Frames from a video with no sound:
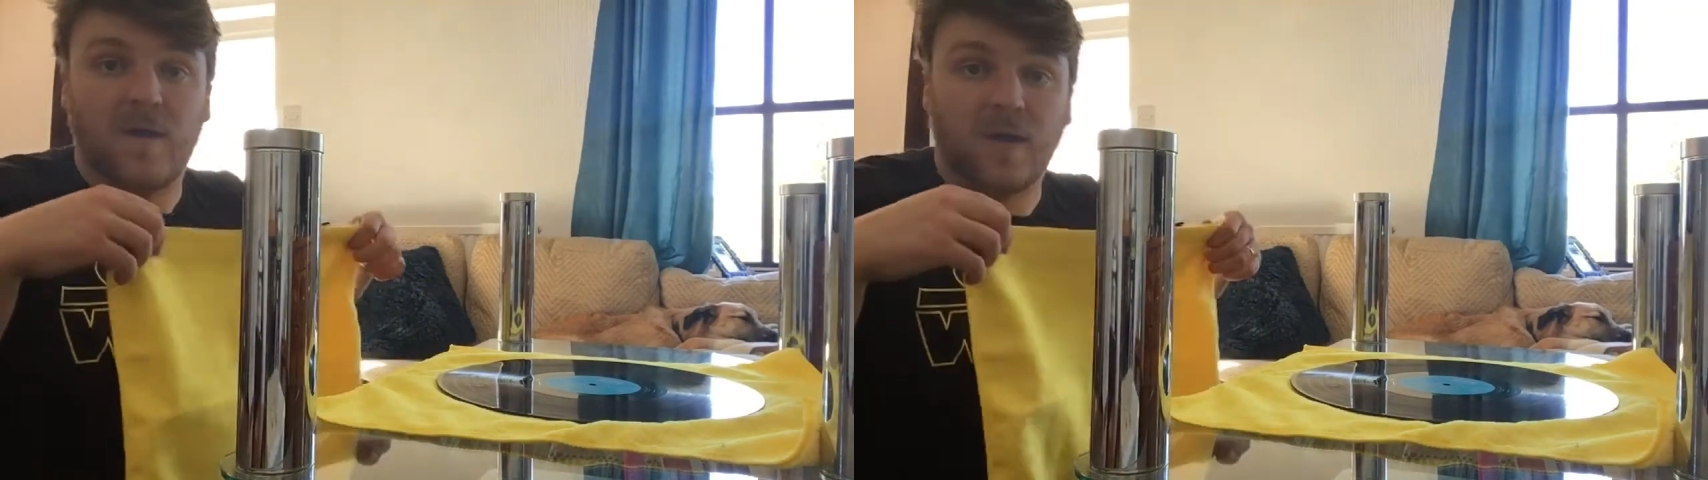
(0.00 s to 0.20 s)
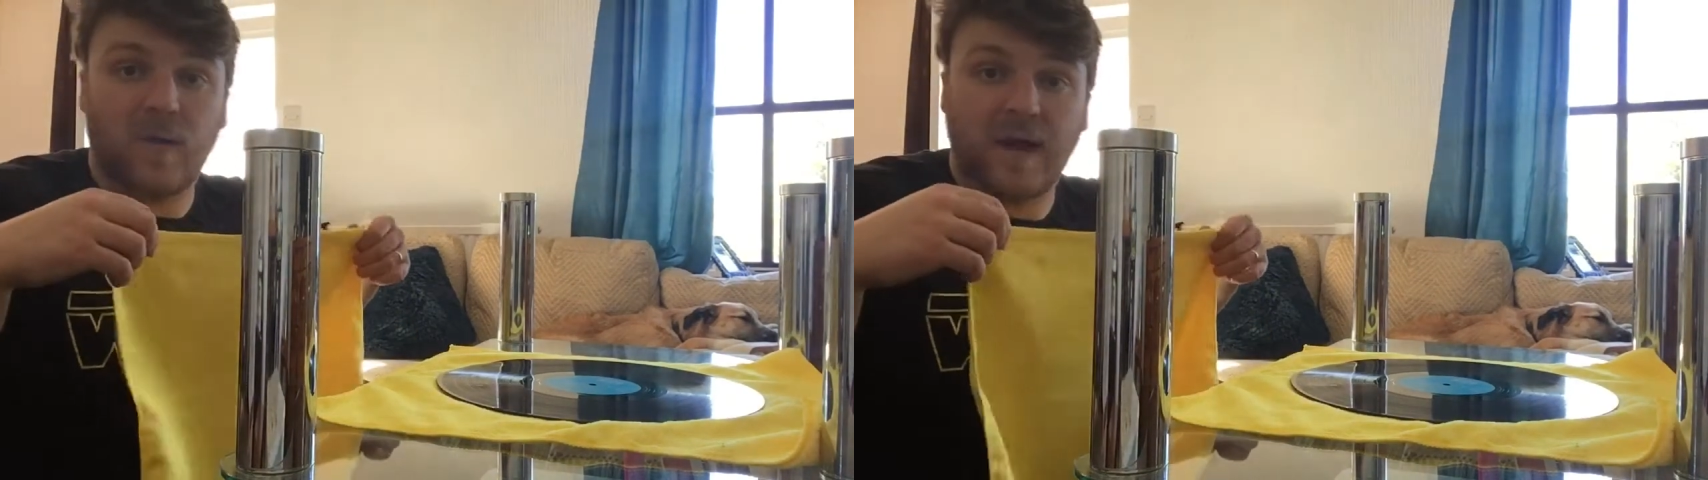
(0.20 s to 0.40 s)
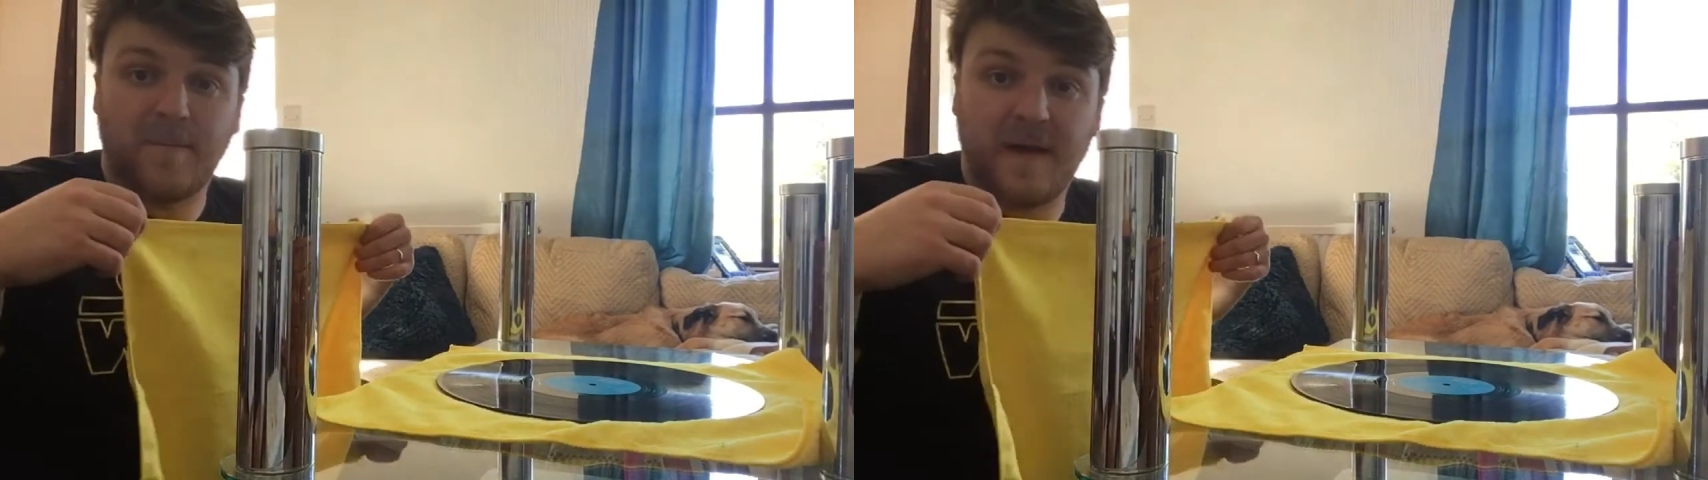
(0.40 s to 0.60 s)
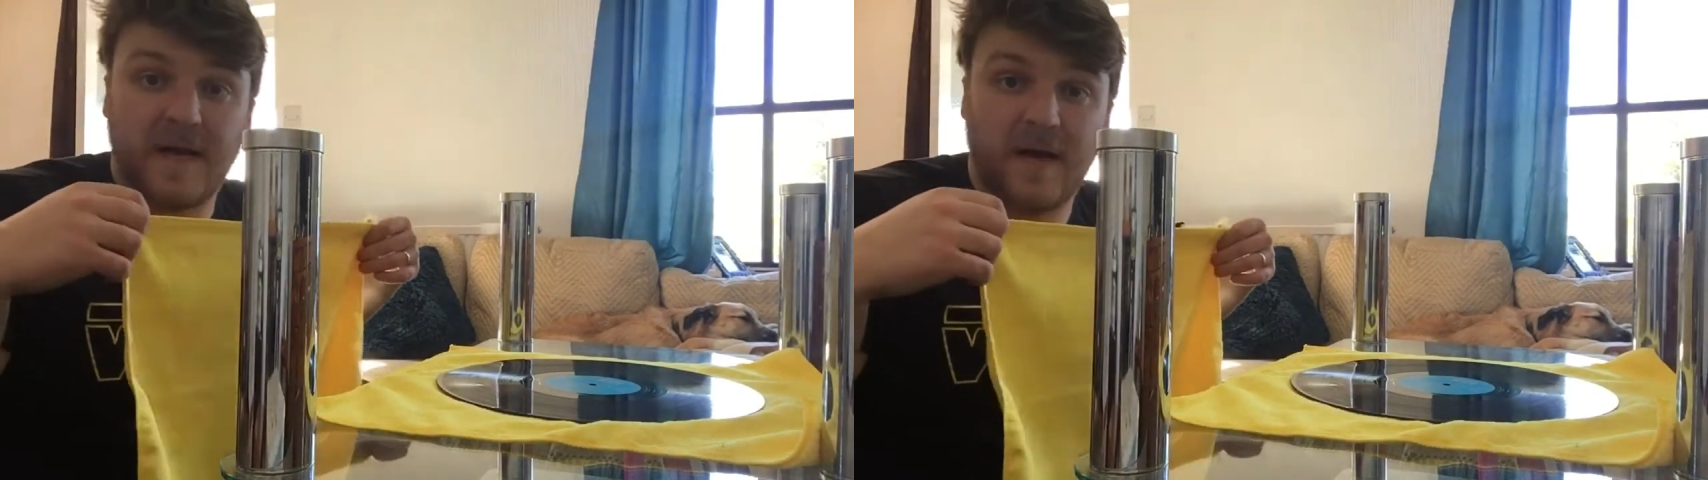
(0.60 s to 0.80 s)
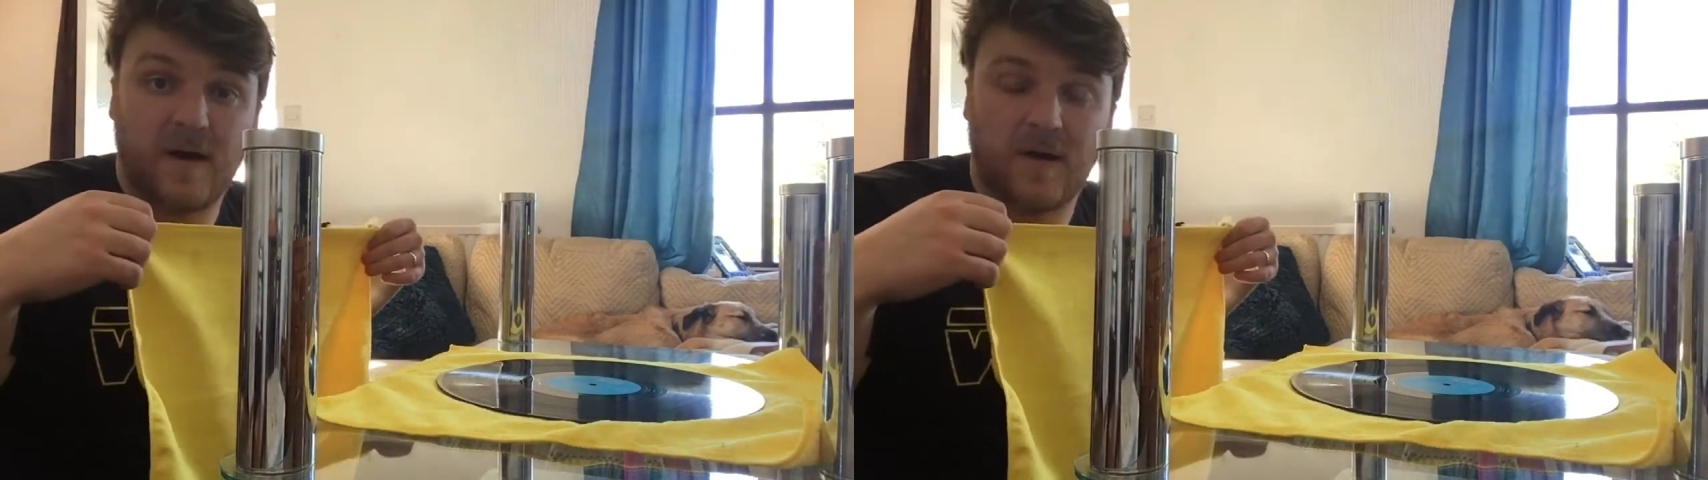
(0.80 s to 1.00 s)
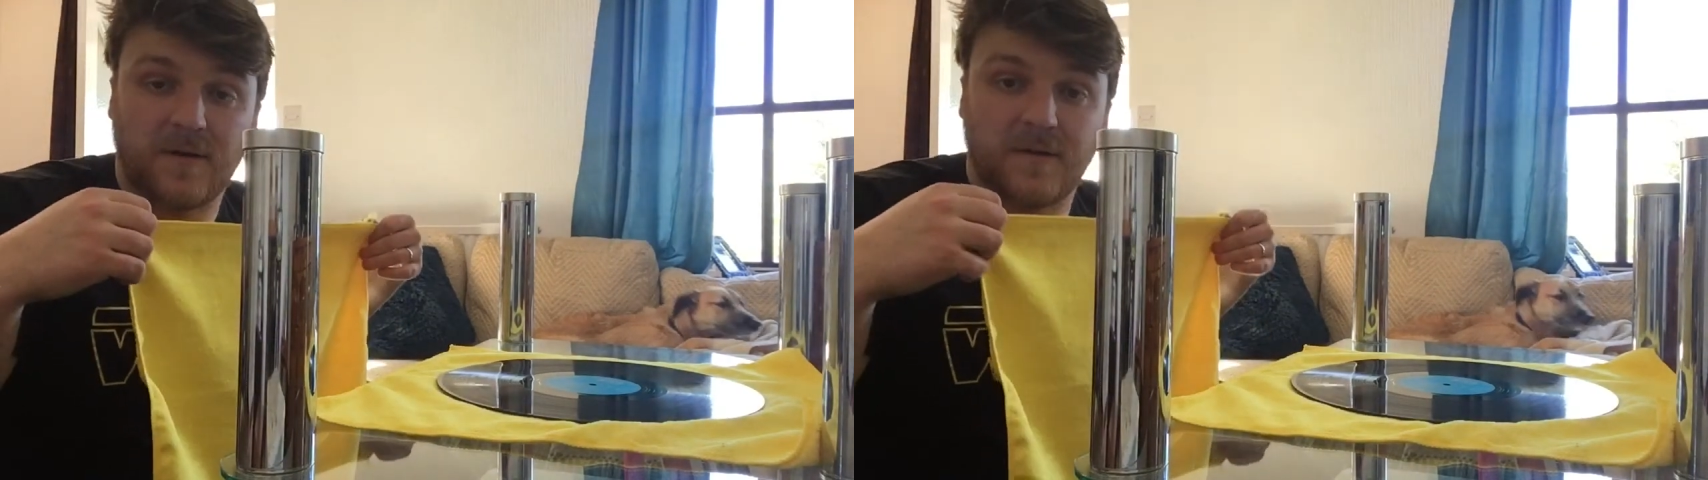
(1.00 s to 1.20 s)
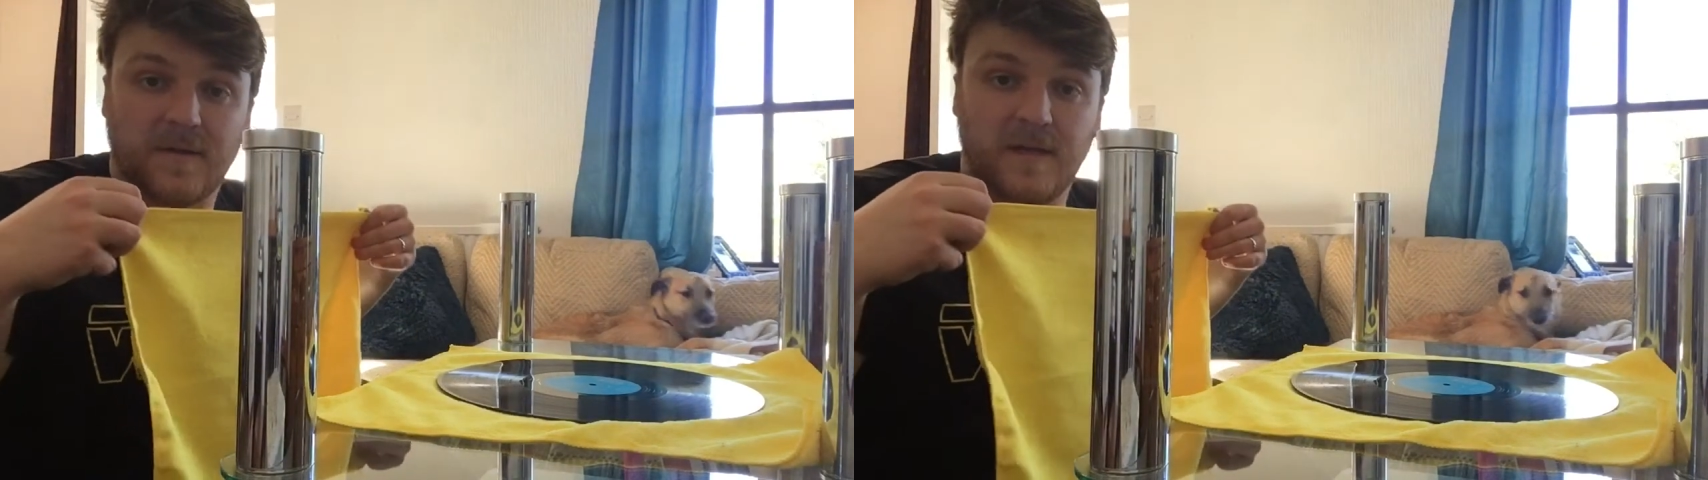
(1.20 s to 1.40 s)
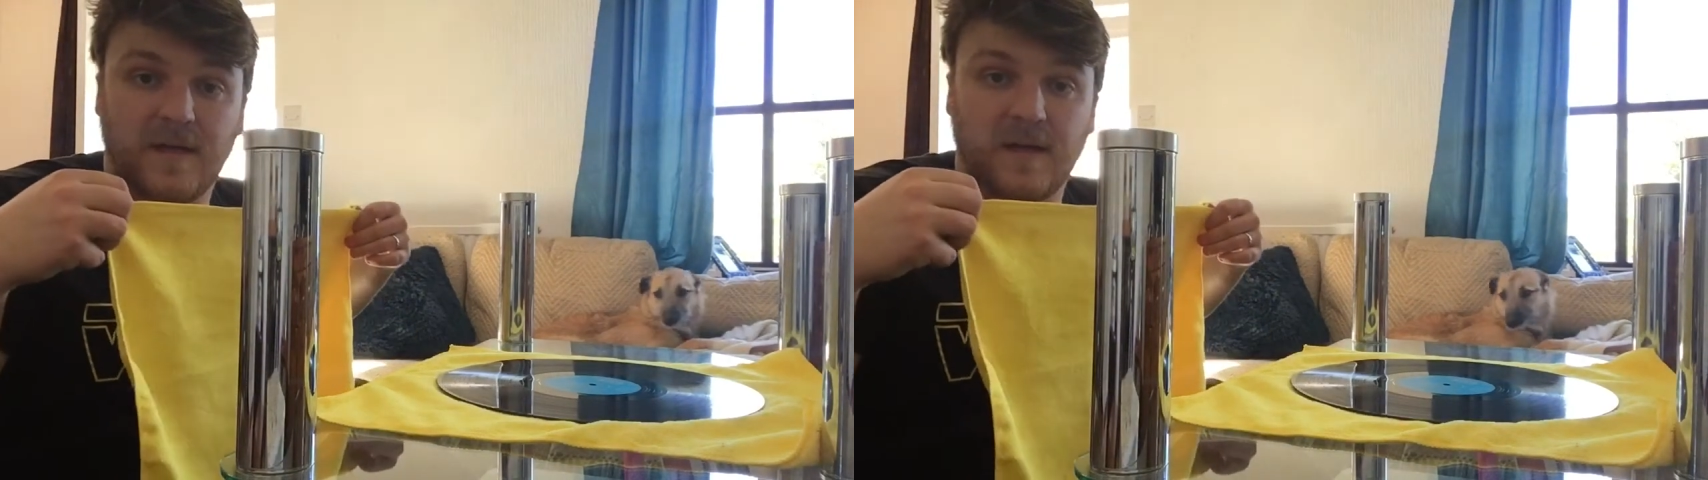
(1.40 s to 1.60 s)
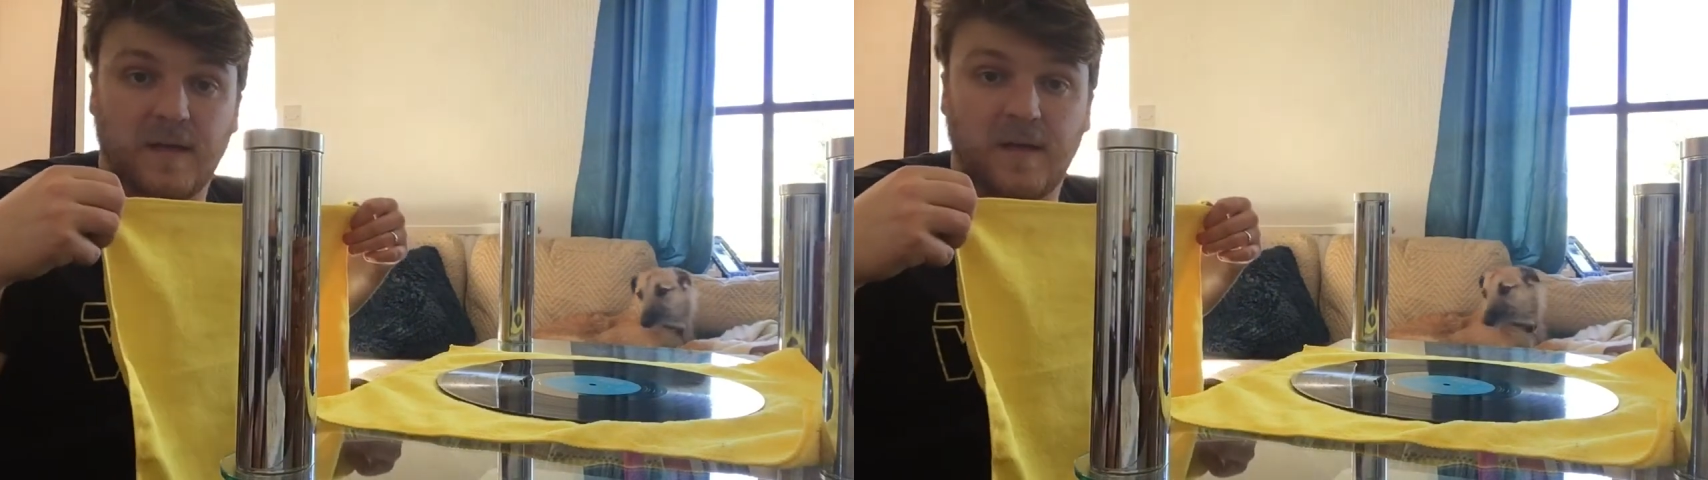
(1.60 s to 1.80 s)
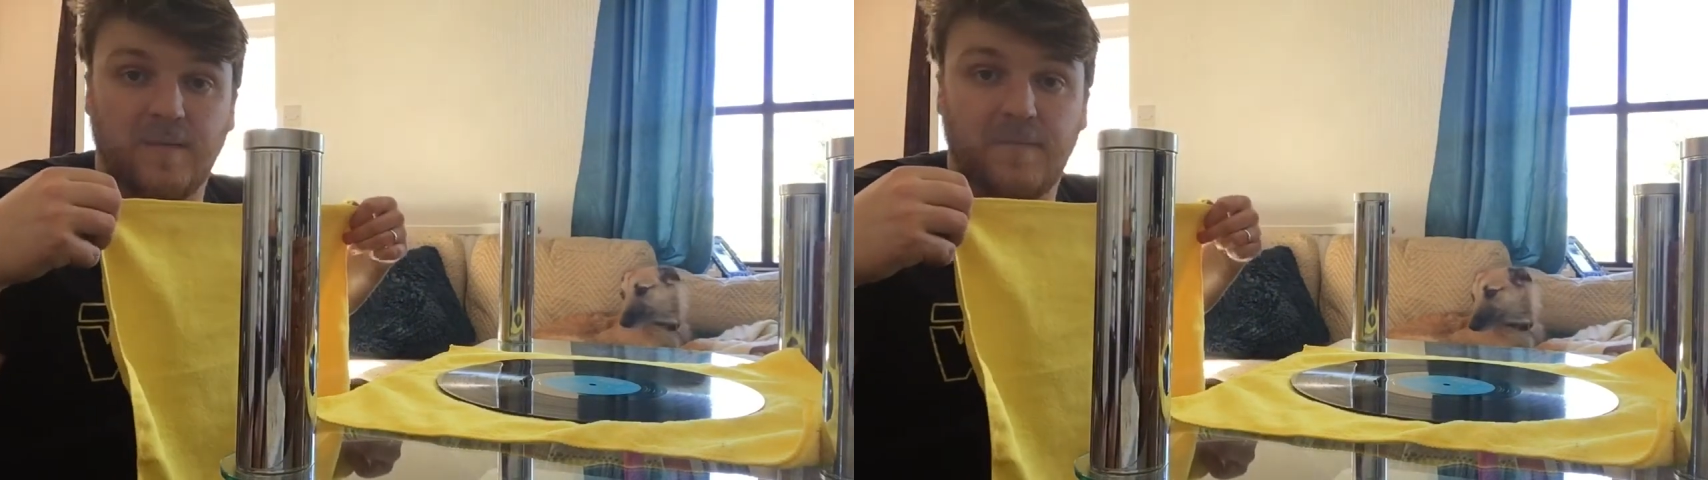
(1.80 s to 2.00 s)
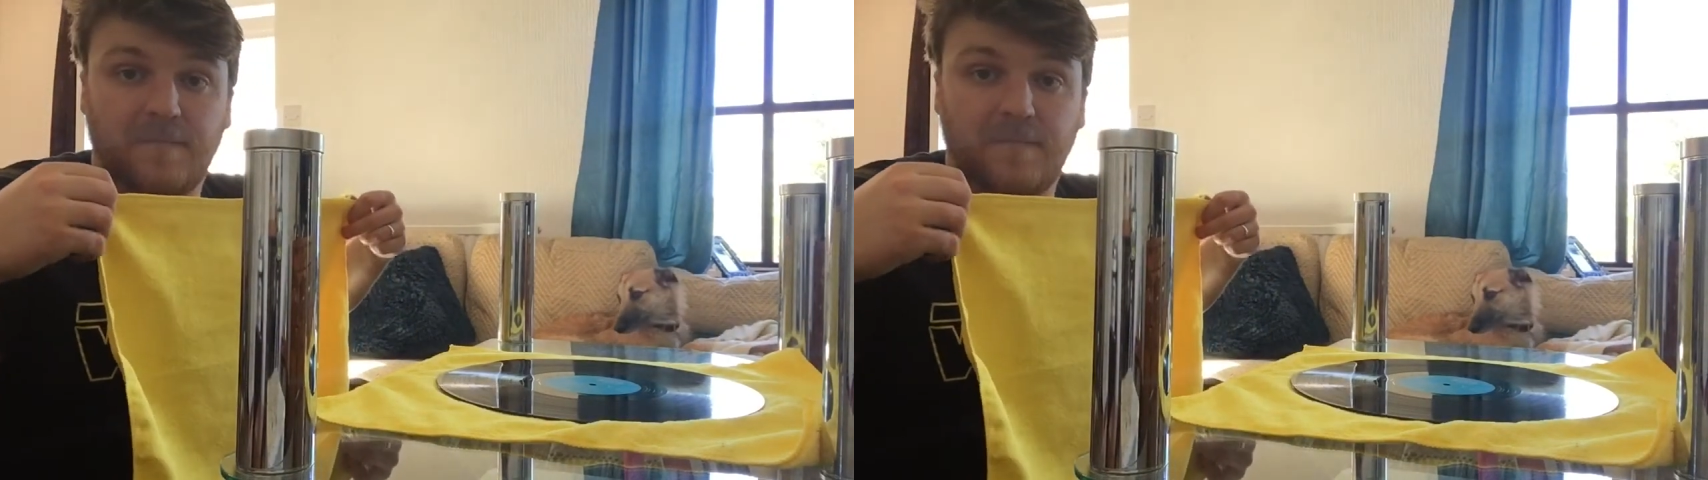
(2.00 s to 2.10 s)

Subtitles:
quite a bit on the